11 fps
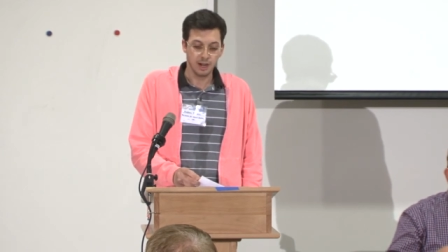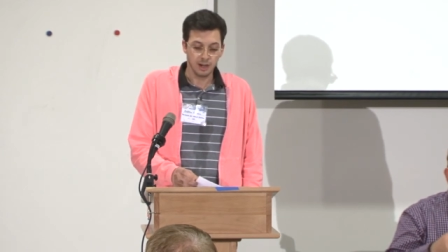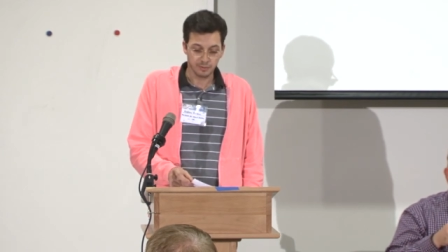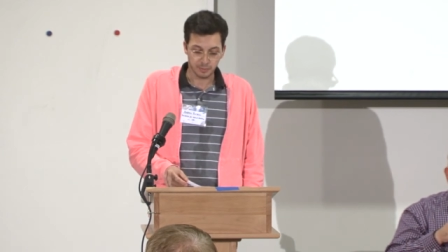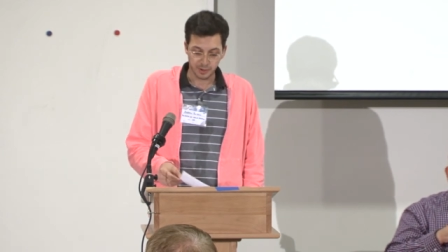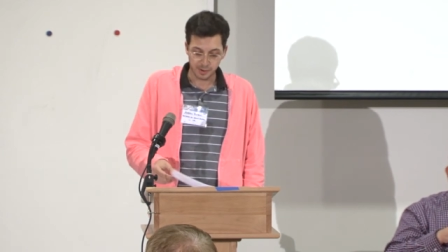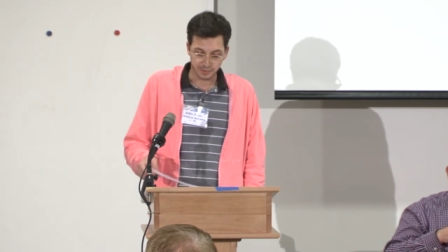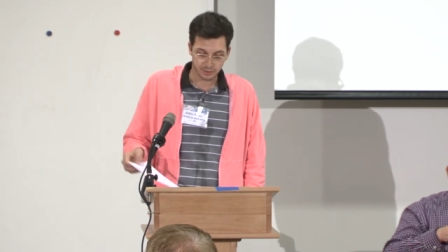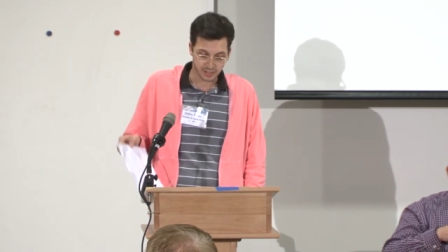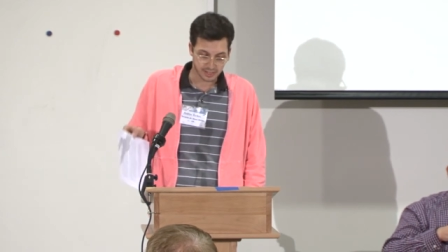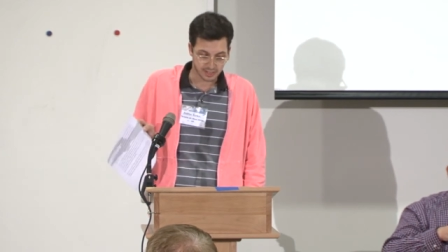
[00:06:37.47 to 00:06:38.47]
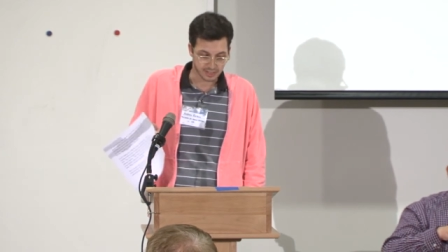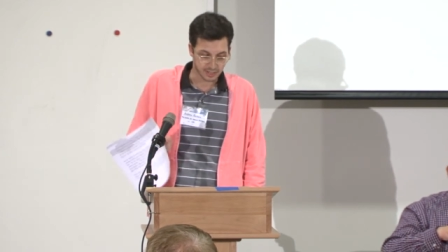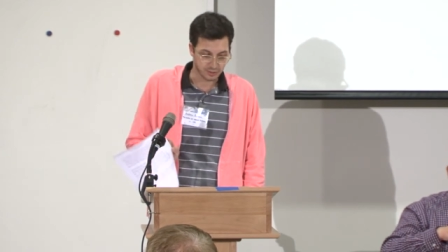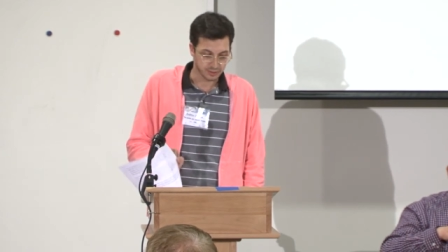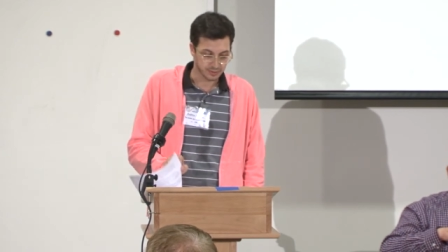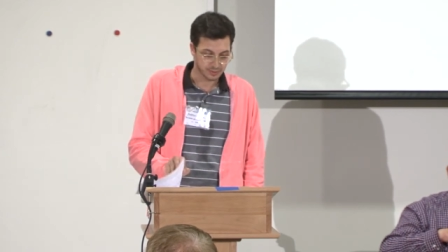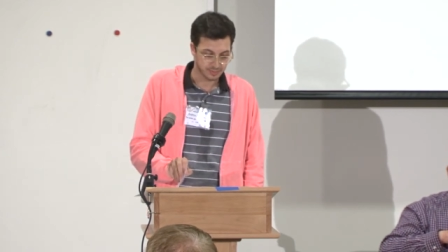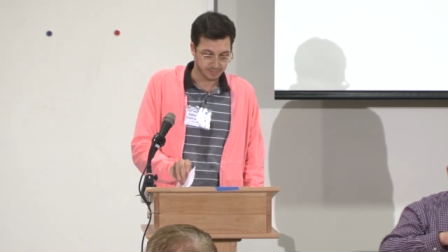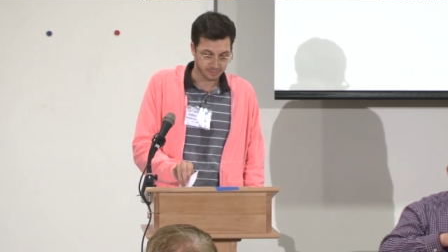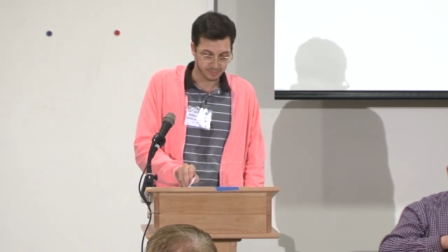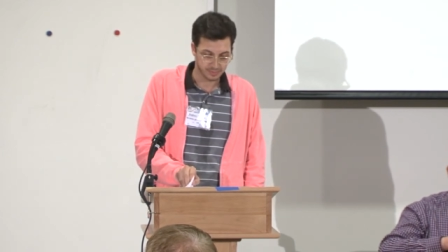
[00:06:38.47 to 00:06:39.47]
from criminal justice issues.
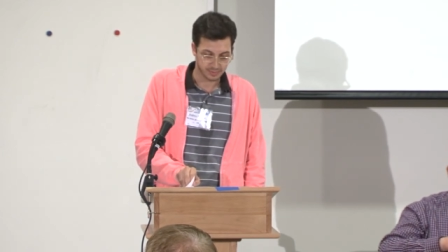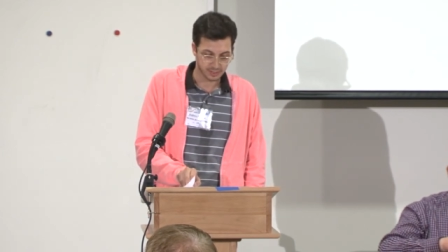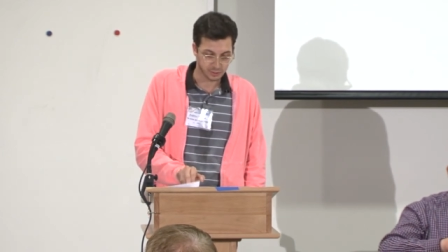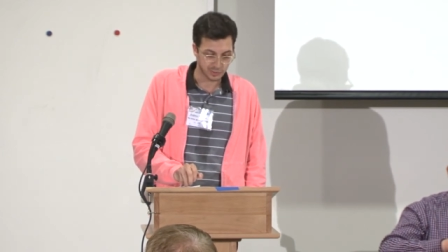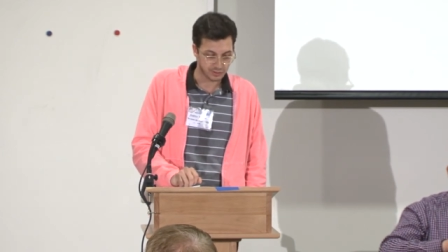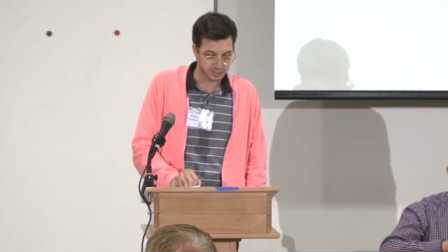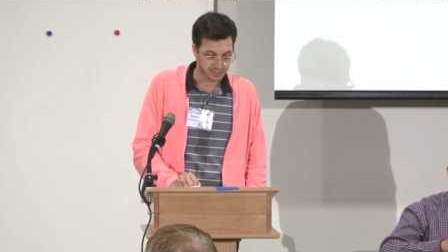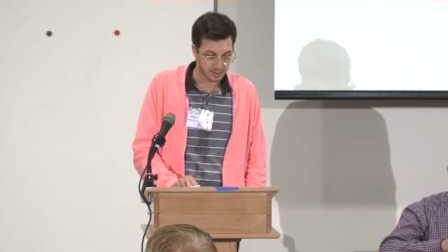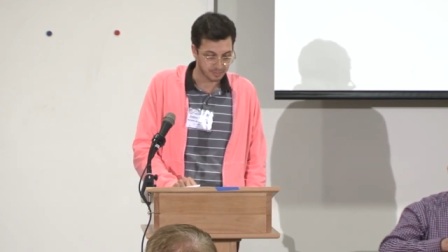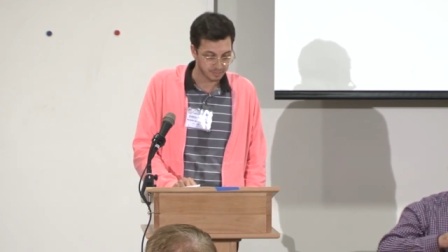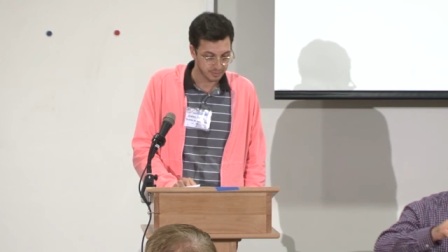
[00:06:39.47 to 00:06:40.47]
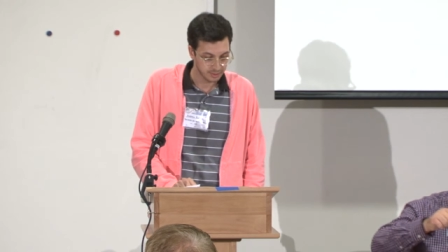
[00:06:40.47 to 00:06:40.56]
This is what she said.